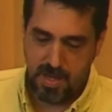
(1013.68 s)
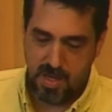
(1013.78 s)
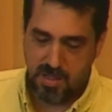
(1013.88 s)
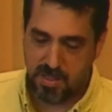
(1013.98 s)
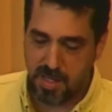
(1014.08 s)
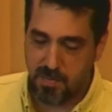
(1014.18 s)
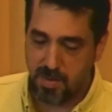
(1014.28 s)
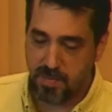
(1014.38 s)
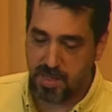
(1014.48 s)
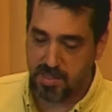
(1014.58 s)
To them, we
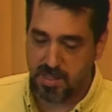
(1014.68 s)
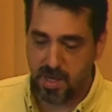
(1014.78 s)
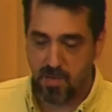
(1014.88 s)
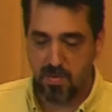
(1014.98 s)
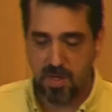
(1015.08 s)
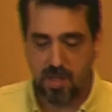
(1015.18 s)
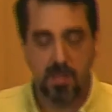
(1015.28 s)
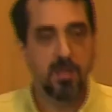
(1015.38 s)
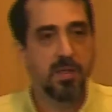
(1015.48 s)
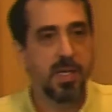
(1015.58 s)
might sound a
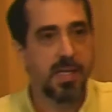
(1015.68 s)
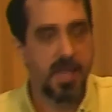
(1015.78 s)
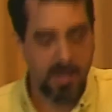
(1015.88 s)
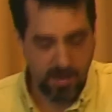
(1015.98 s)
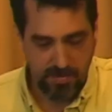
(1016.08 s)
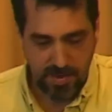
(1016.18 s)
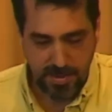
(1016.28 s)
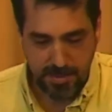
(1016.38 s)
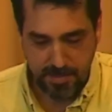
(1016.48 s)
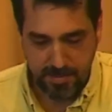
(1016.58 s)
little like Adolf
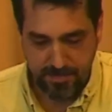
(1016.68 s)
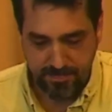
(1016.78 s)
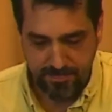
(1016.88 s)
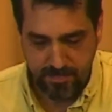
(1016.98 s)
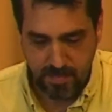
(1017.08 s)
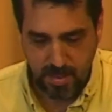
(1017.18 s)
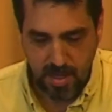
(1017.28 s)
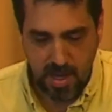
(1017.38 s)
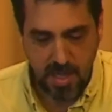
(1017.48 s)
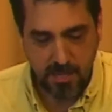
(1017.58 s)
Eichmann.
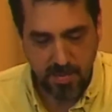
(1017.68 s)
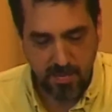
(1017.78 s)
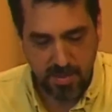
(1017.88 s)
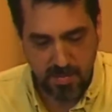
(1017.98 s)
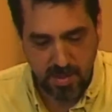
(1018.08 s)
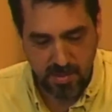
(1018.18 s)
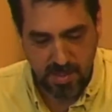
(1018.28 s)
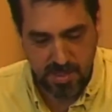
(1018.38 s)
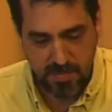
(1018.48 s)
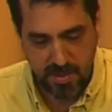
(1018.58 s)
Eichmann was a
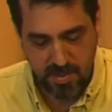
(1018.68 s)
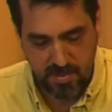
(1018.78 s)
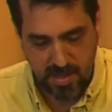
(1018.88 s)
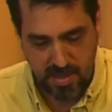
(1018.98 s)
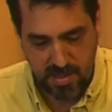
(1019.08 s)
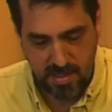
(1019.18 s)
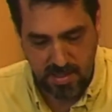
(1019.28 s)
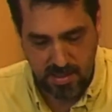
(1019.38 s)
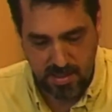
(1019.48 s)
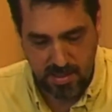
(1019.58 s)
middle-class bureaucrat in
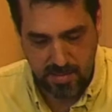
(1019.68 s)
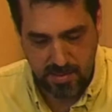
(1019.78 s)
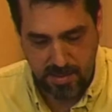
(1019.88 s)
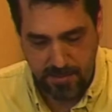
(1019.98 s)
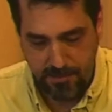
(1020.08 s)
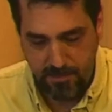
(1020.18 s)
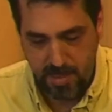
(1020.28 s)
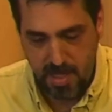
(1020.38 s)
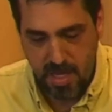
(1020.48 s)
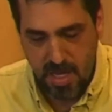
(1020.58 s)
Nazi Germany.
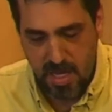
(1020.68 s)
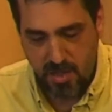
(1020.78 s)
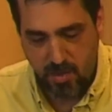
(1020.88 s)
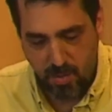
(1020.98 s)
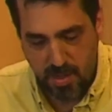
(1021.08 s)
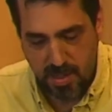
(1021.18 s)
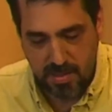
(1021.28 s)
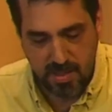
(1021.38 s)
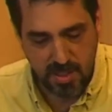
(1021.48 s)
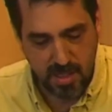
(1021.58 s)
He coordinated
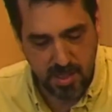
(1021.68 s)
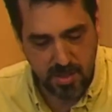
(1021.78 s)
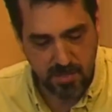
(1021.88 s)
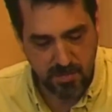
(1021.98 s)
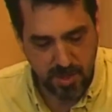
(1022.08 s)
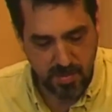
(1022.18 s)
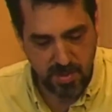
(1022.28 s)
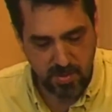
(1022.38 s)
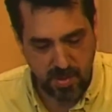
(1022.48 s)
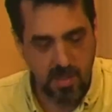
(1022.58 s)
the schedules of German
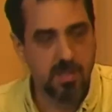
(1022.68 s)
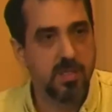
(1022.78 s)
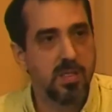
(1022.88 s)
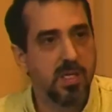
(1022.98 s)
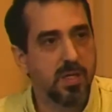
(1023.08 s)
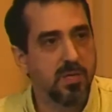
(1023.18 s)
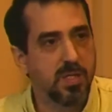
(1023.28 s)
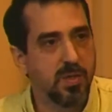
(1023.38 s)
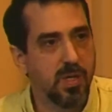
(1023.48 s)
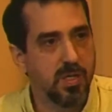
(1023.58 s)
trains that
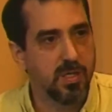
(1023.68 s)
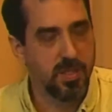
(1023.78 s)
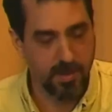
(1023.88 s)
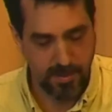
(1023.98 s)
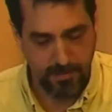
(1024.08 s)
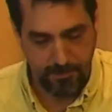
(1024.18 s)
crisscrossed Europe.